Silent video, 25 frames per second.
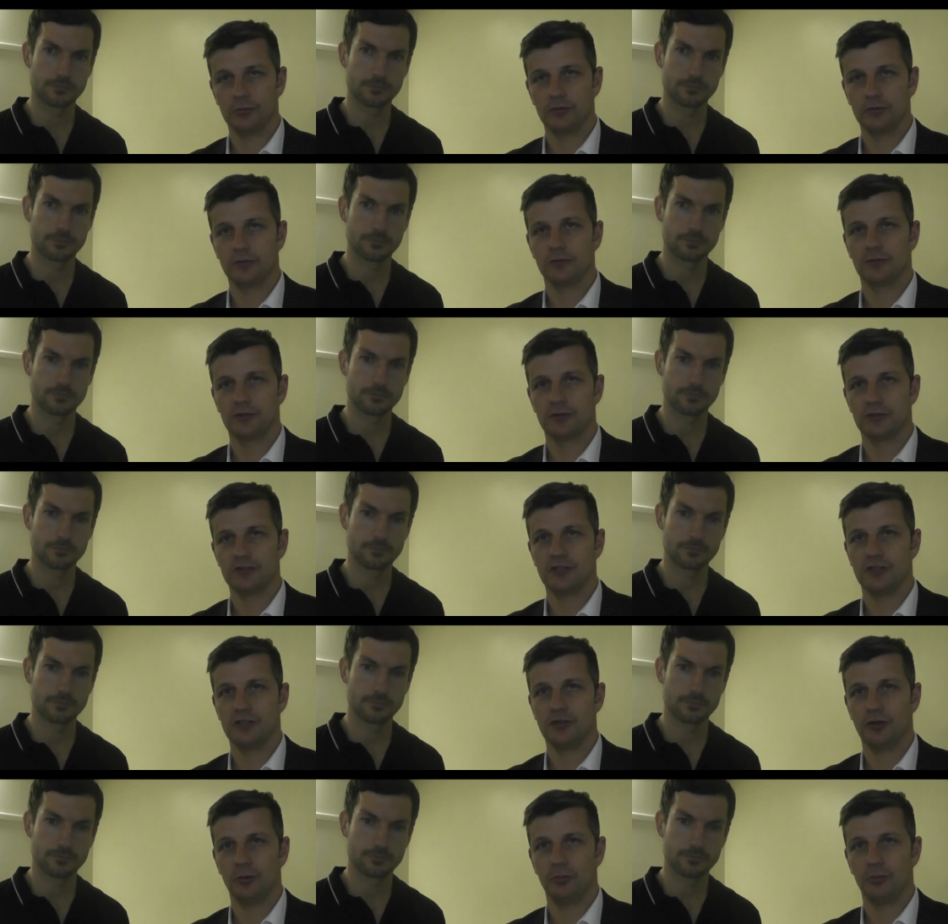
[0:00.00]
Speaker 1: we
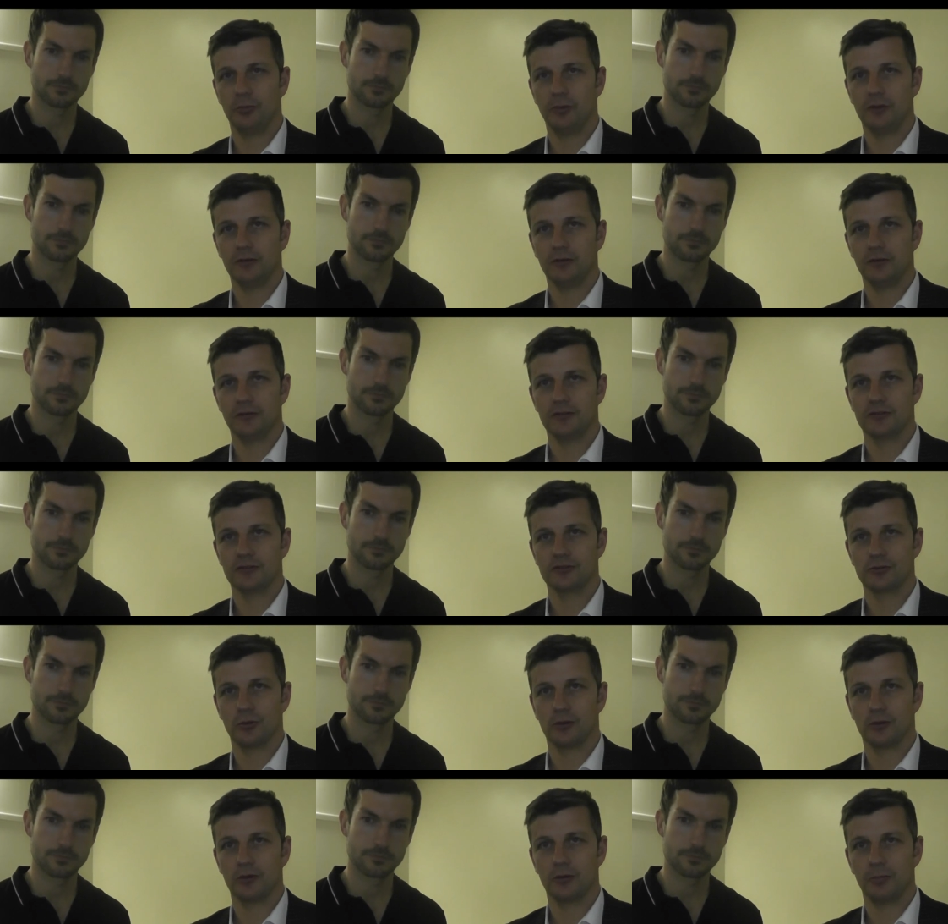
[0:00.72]
continue to build the
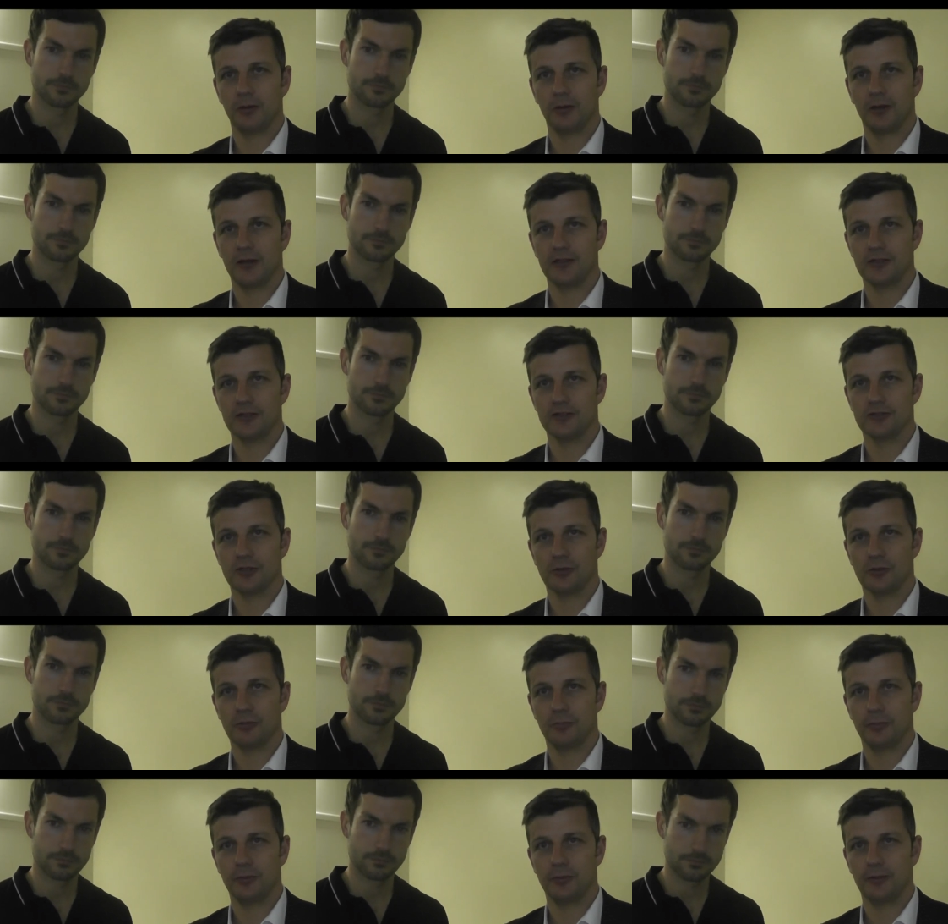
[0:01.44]
squad of players up